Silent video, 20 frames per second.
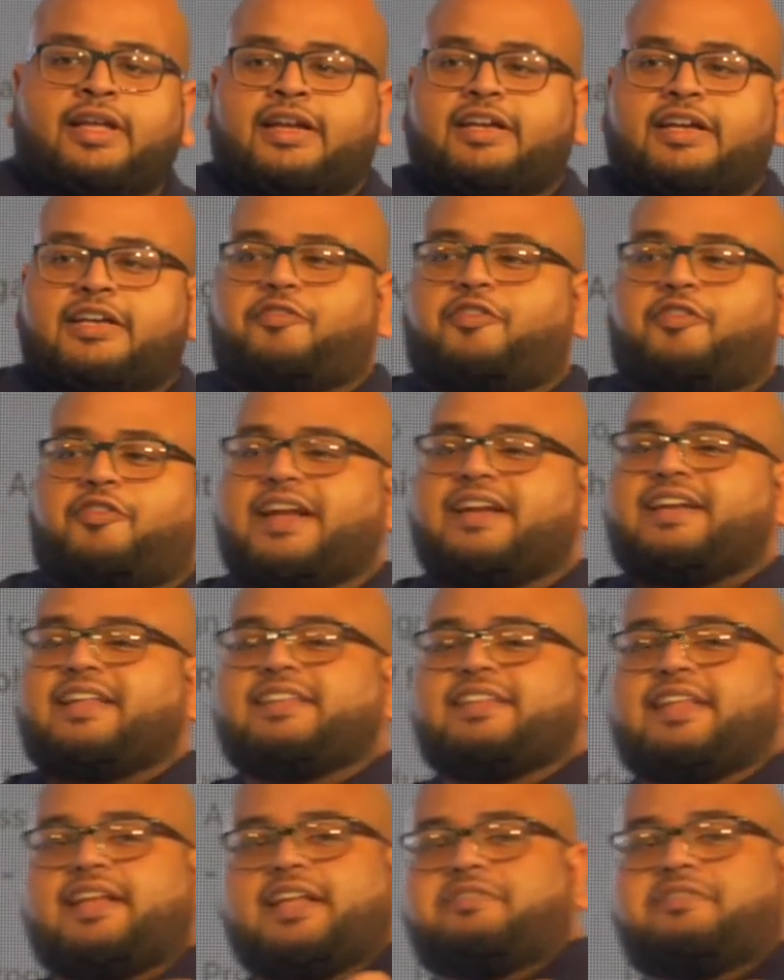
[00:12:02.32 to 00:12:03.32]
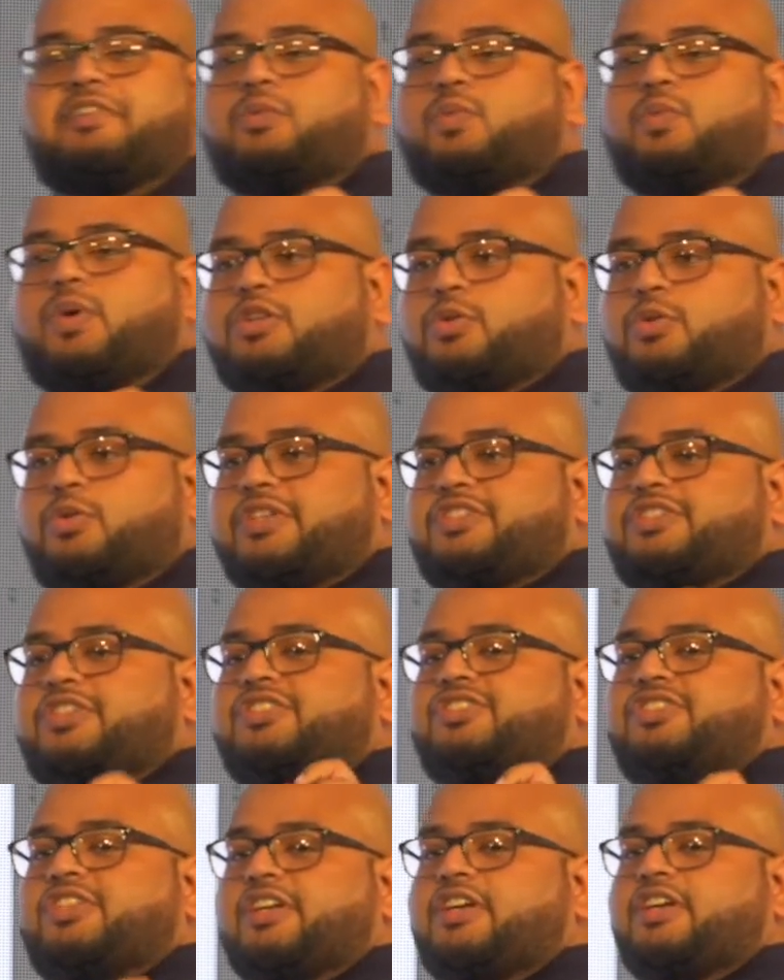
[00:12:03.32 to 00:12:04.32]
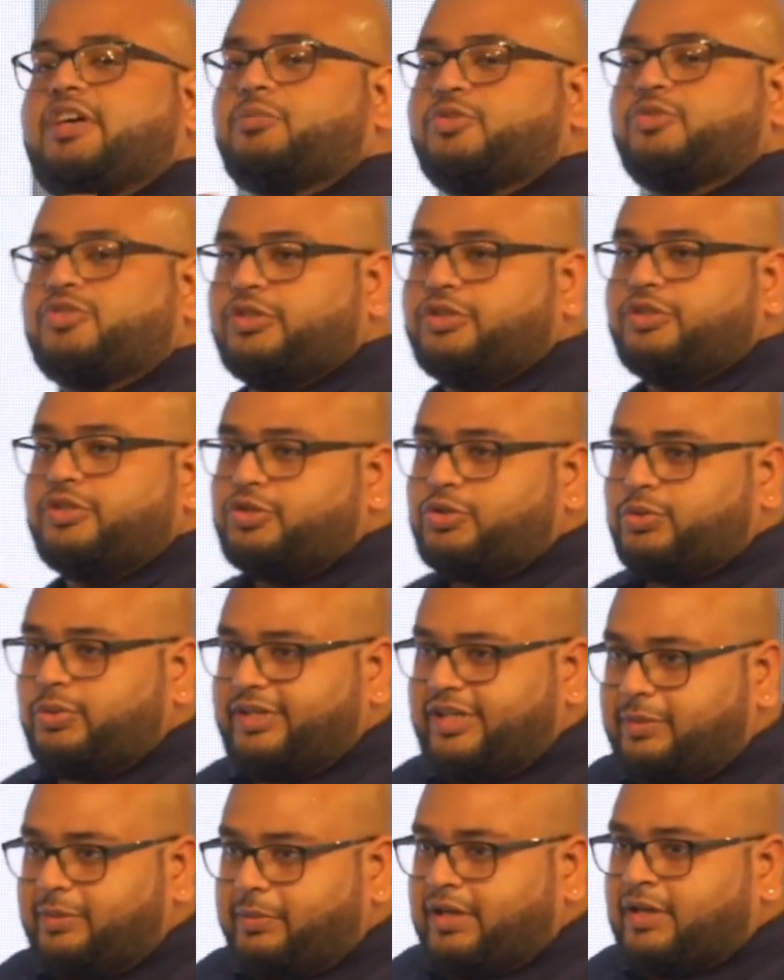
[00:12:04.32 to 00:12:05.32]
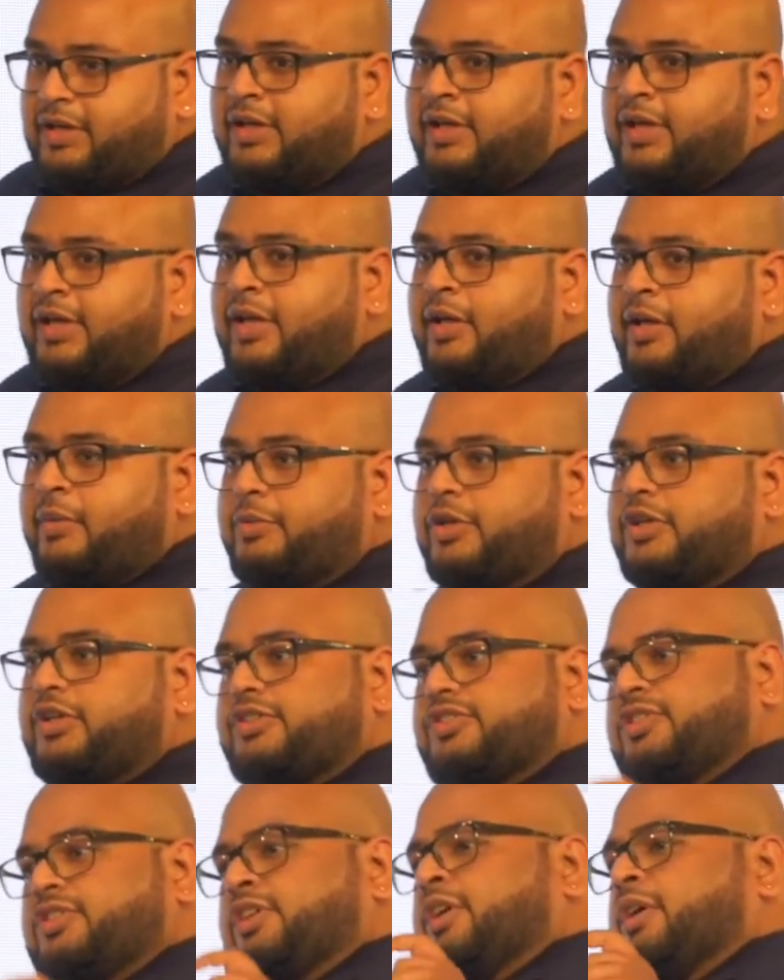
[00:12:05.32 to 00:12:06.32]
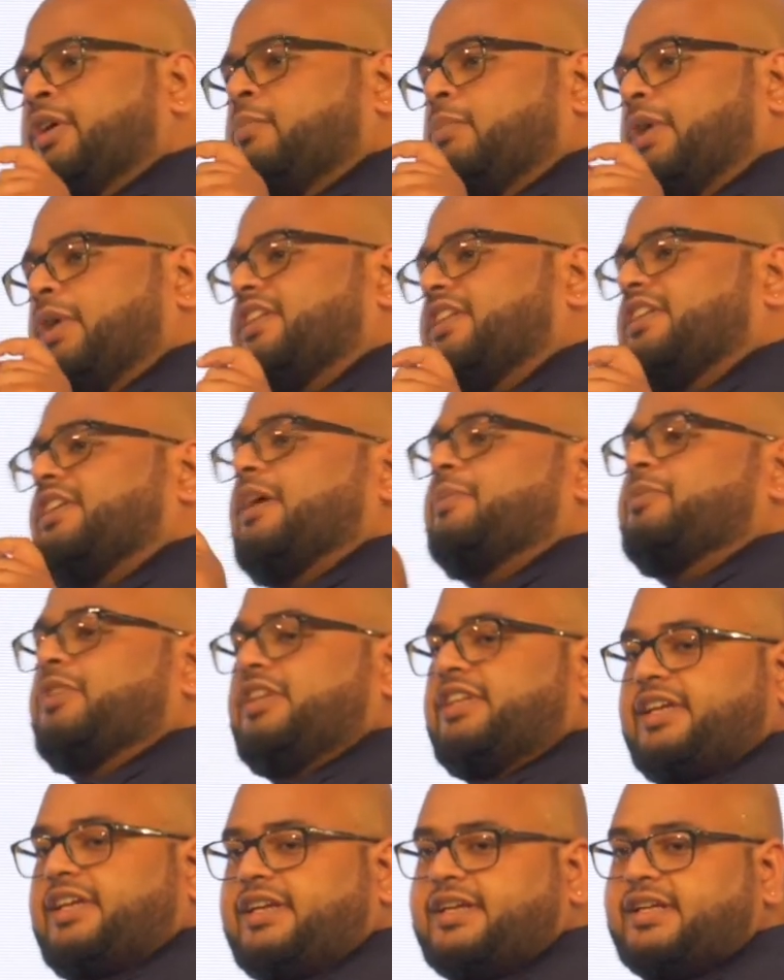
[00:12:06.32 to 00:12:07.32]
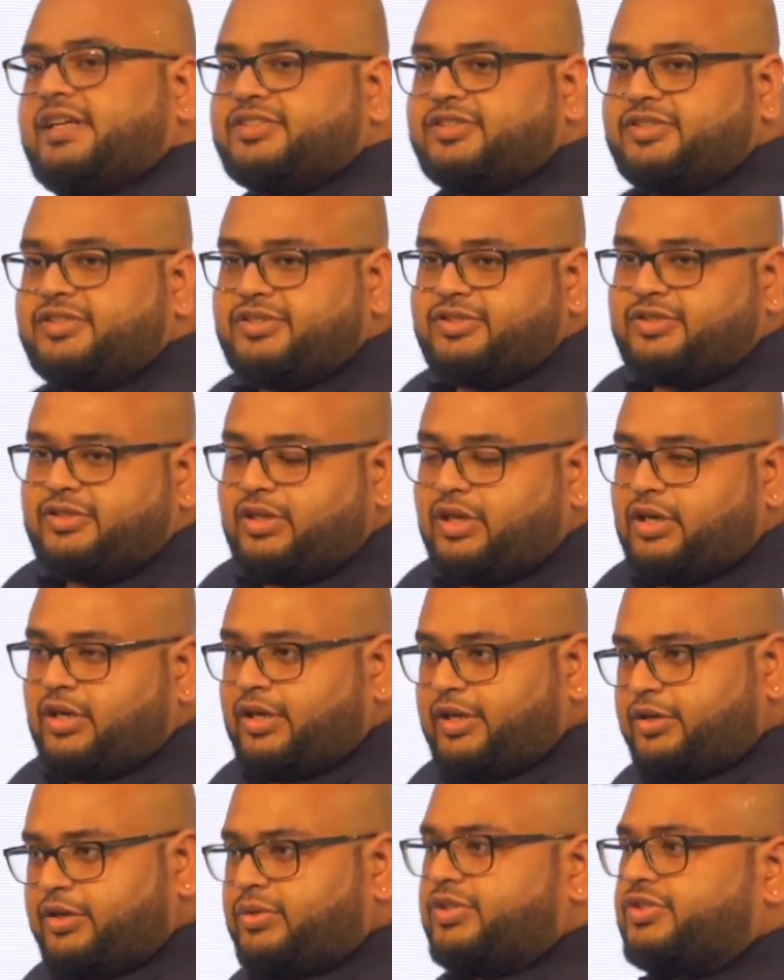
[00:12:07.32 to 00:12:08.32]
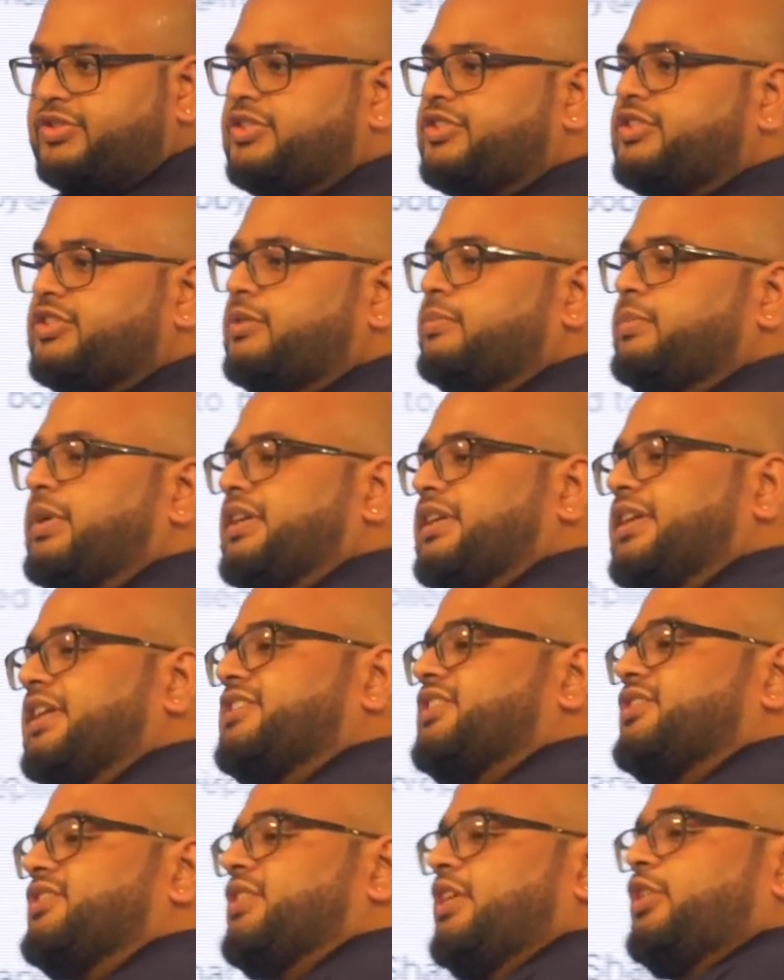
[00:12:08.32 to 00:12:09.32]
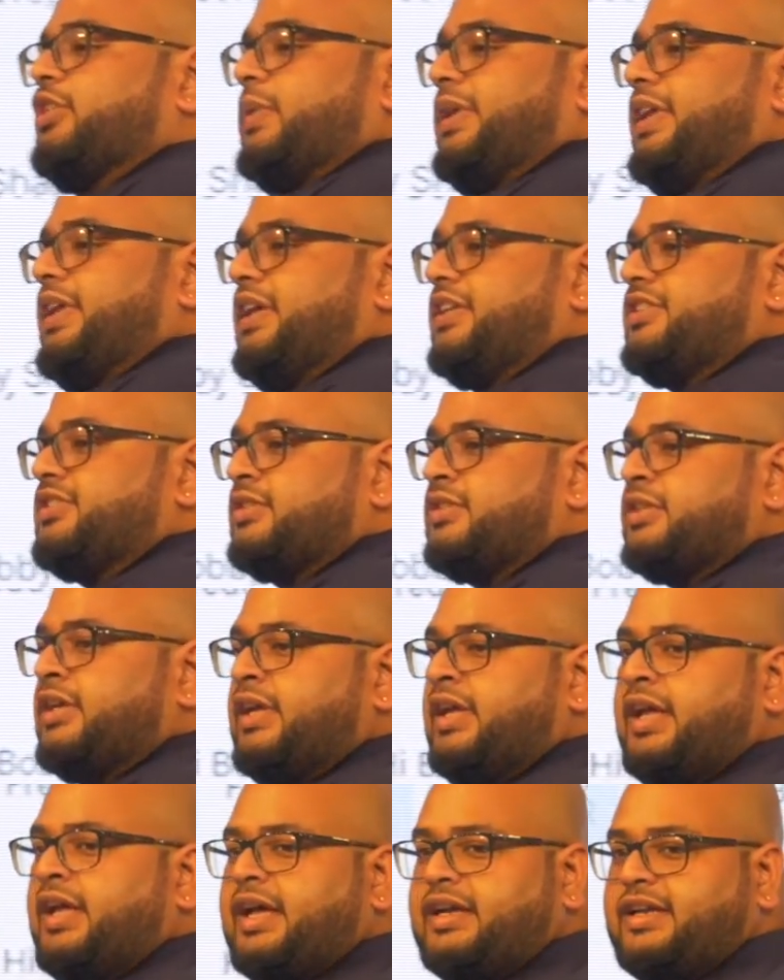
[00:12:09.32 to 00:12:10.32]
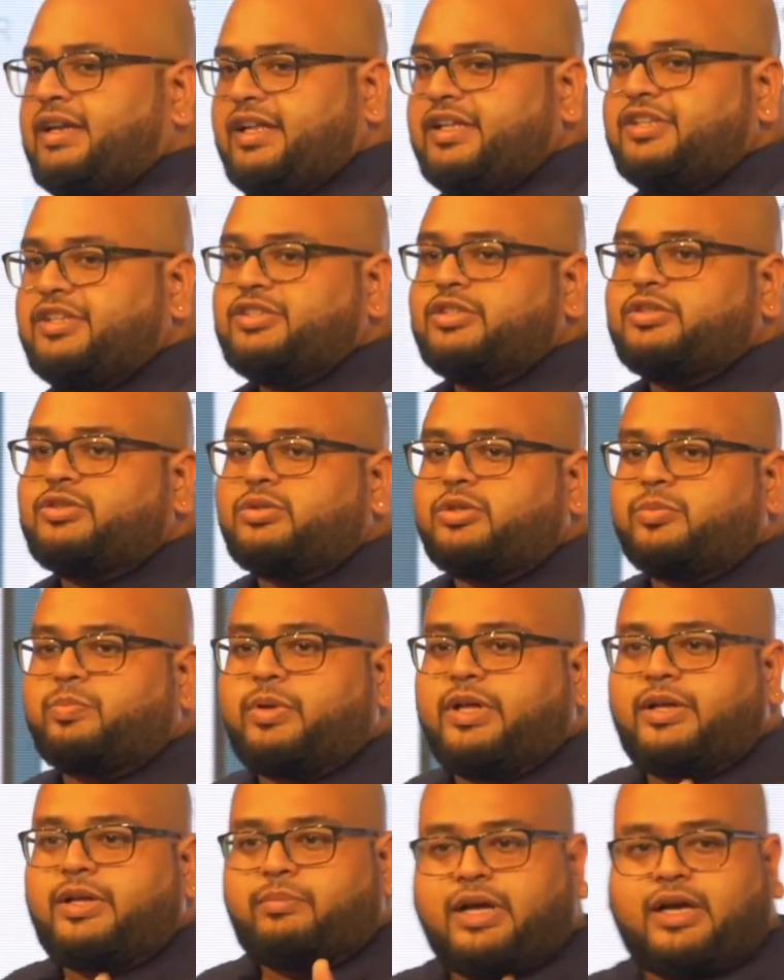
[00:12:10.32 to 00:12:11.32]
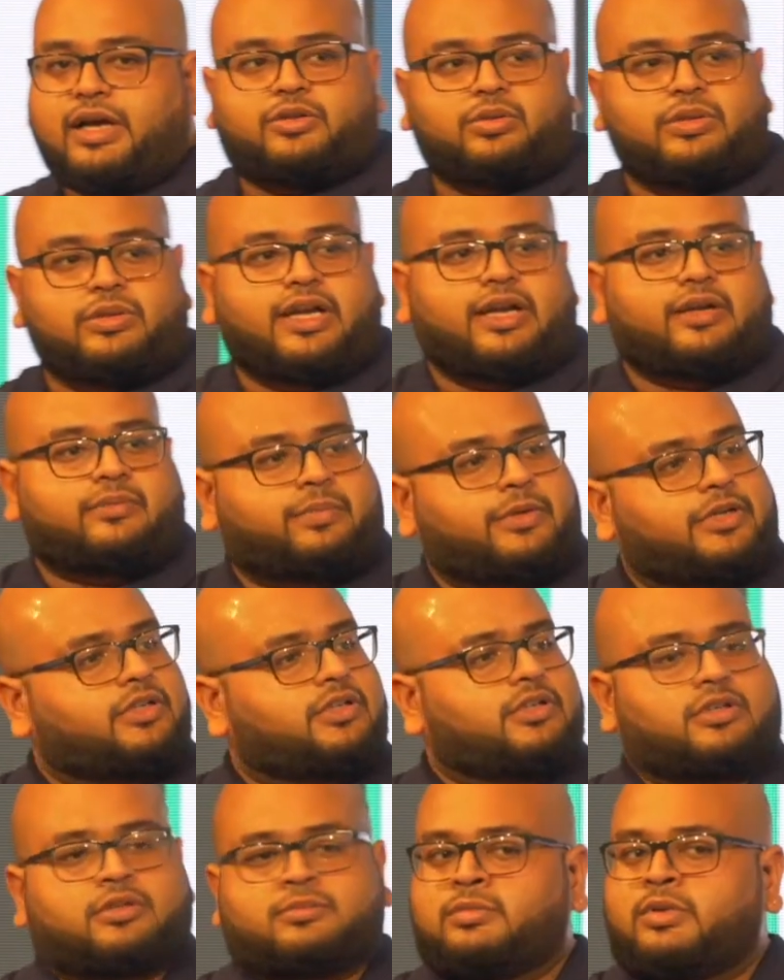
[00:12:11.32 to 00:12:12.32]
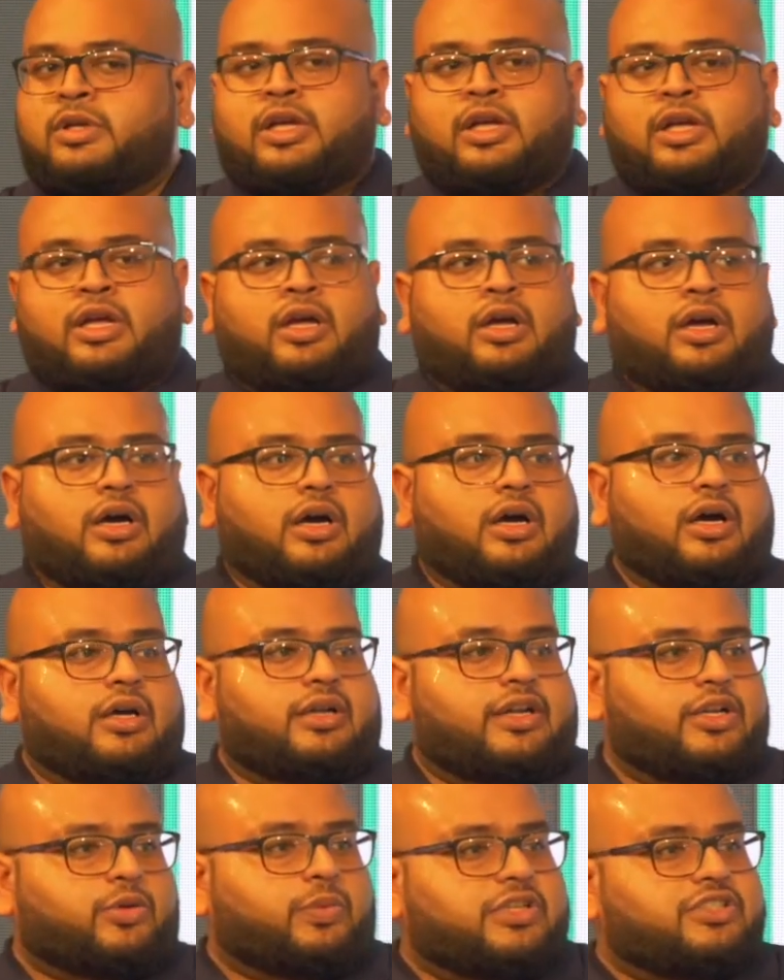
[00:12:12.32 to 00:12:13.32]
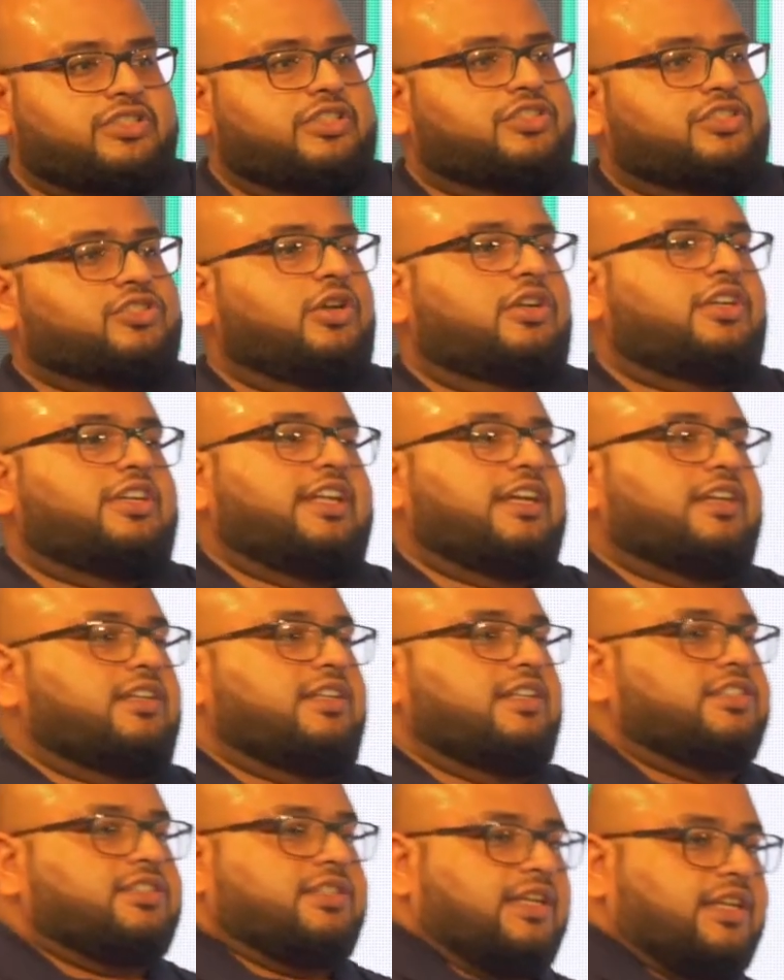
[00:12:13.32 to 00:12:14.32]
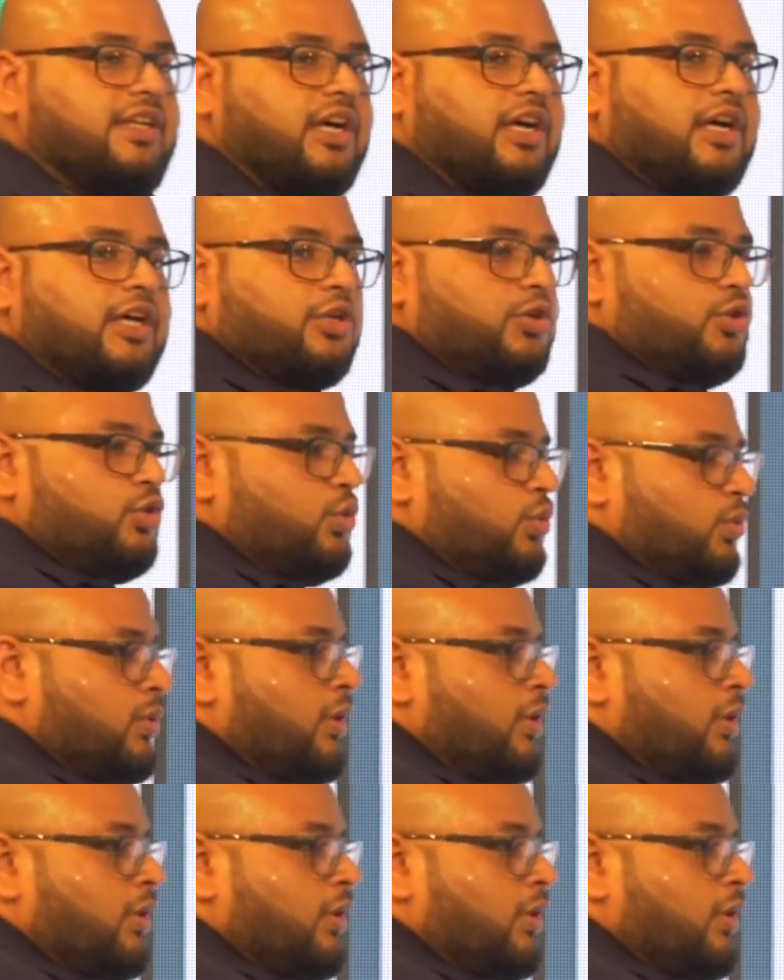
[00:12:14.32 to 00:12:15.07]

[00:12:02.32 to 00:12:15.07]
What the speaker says: deflecting the level 1 questions that comes in through email. Because by the time the ticket gets into the system and gets assigned to an agent to reply back to that particular request, it's going to take at least an hour or two.